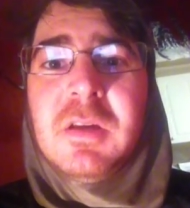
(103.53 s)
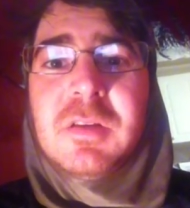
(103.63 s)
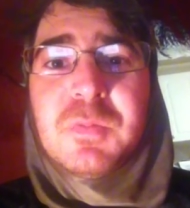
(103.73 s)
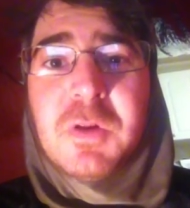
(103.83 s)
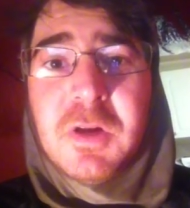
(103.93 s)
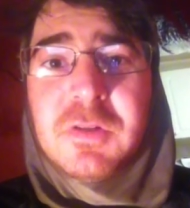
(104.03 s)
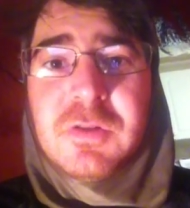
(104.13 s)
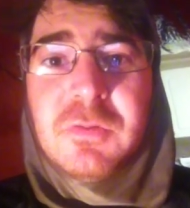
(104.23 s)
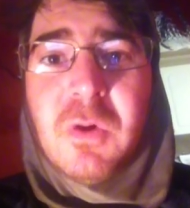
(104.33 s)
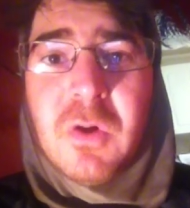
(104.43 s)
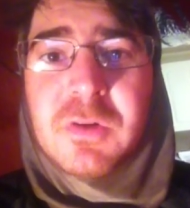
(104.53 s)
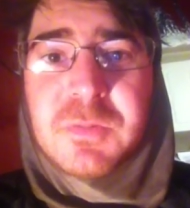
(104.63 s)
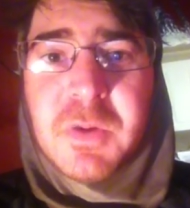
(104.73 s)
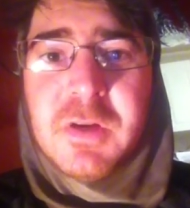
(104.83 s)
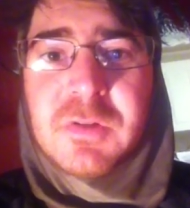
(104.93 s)
is because you are
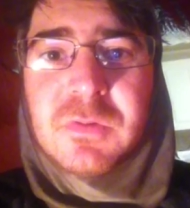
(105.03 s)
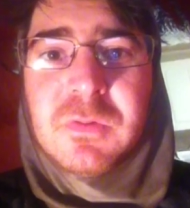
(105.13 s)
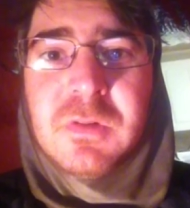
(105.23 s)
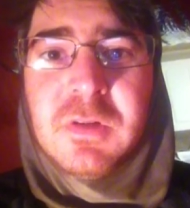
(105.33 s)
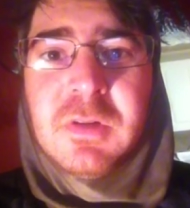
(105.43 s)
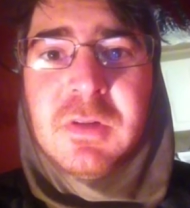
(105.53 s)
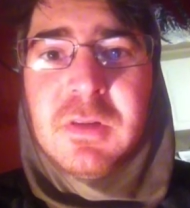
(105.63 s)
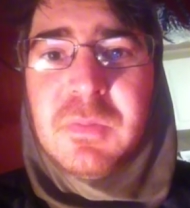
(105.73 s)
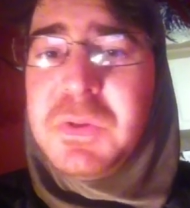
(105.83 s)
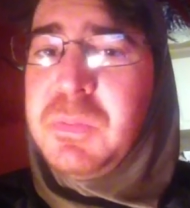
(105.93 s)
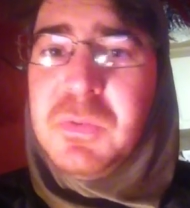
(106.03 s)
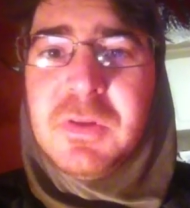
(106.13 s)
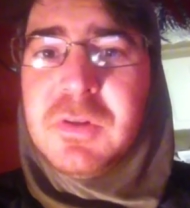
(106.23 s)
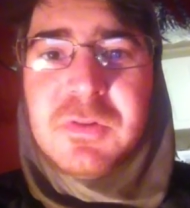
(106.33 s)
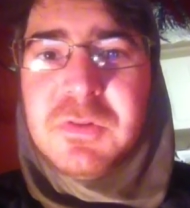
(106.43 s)
special. The people
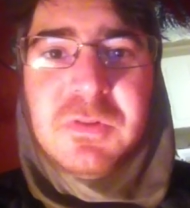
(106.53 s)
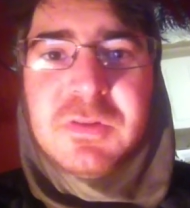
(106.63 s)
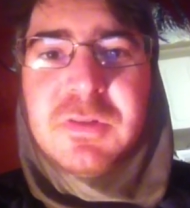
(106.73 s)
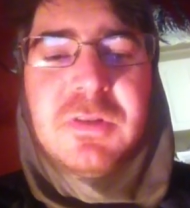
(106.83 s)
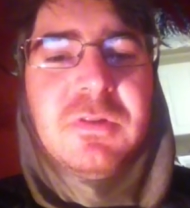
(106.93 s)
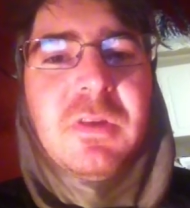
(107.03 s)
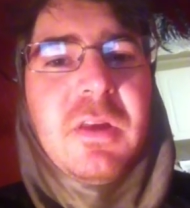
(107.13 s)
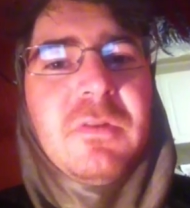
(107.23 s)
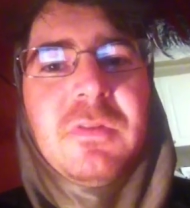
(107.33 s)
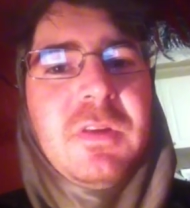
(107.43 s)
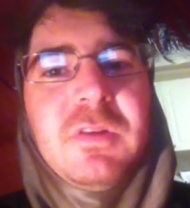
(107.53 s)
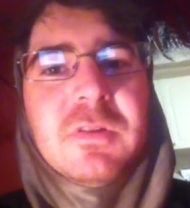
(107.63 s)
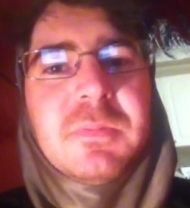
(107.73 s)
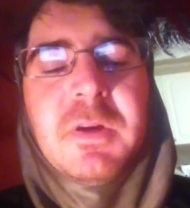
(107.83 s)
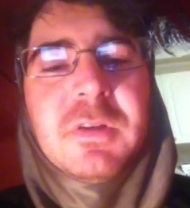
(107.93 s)
that are doing this to you, they don't think
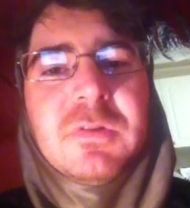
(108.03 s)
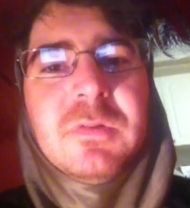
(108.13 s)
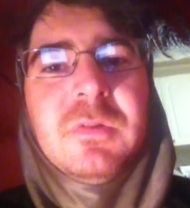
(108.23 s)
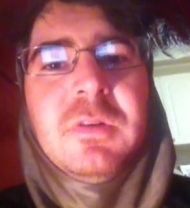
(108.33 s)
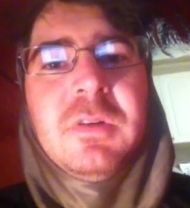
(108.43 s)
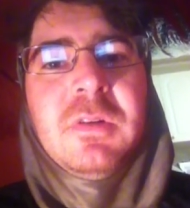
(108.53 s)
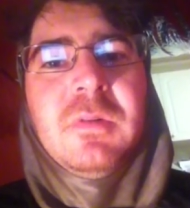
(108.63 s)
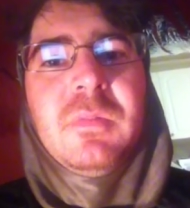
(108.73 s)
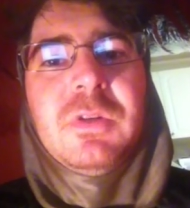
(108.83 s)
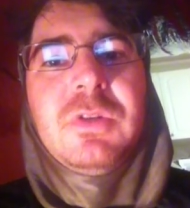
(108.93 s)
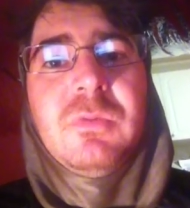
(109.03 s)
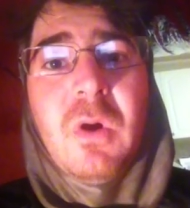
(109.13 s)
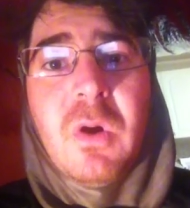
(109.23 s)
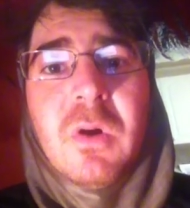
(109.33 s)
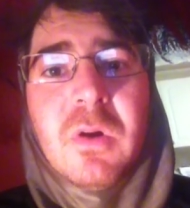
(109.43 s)
you're special, but
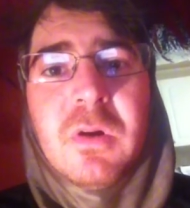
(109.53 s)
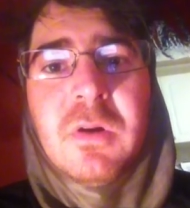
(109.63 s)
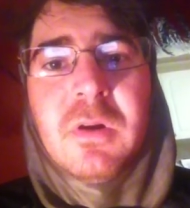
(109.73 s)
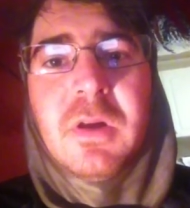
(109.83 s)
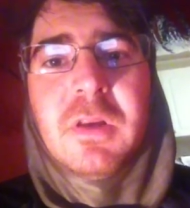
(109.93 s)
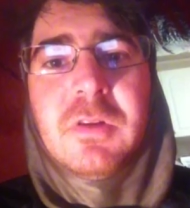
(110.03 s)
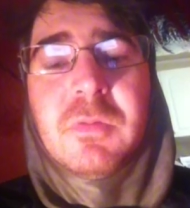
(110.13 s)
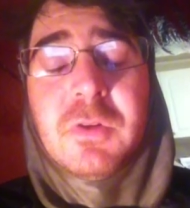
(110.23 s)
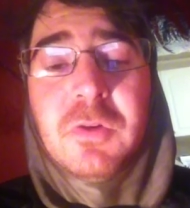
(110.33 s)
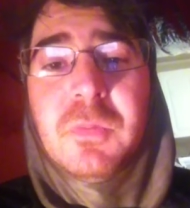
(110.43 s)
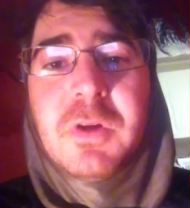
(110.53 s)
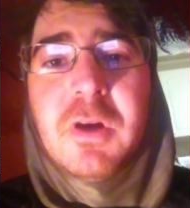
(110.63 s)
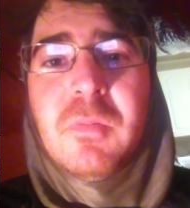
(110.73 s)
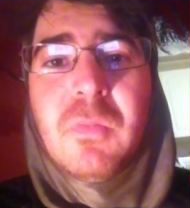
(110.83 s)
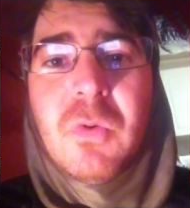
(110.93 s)
you are. And you'll
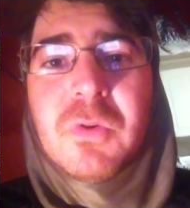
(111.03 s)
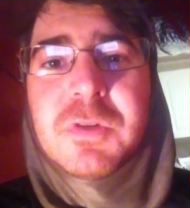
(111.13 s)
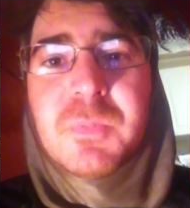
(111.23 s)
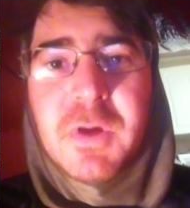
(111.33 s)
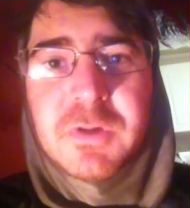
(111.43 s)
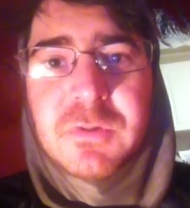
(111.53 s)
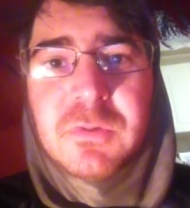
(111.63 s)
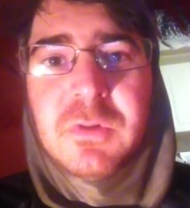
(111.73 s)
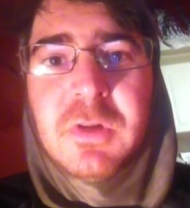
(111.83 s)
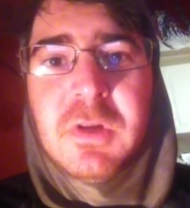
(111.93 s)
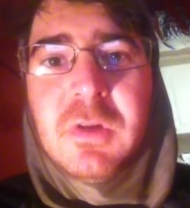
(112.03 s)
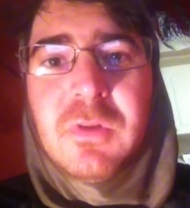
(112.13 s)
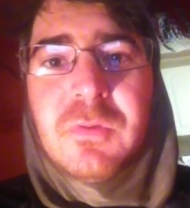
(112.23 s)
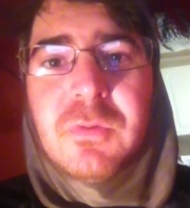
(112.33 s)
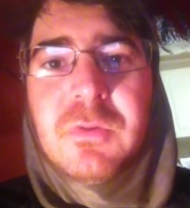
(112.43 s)
become more special
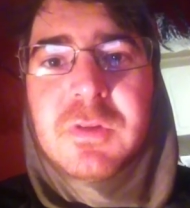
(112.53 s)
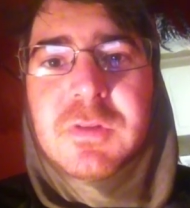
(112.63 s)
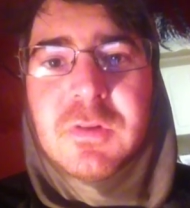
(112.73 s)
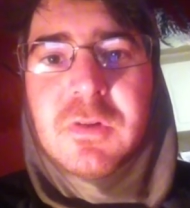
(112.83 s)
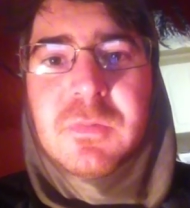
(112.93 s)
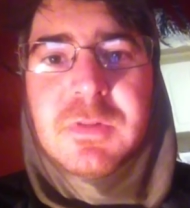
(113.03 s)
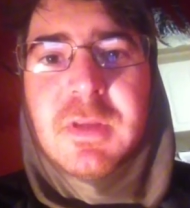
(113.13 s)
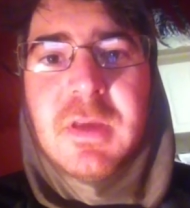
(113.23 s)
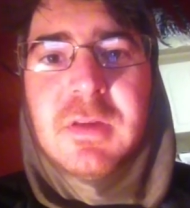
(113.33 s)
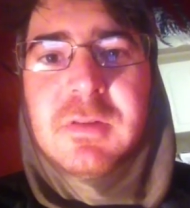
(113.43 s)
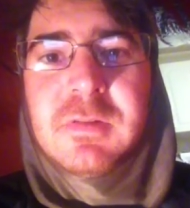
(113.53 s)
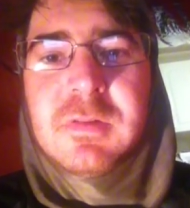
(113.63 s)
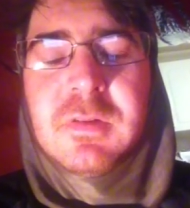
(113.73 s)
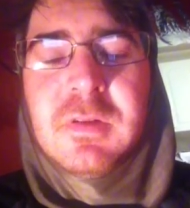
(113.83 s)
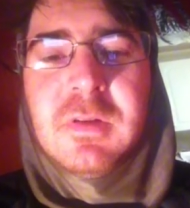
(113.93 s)
through this circumstance.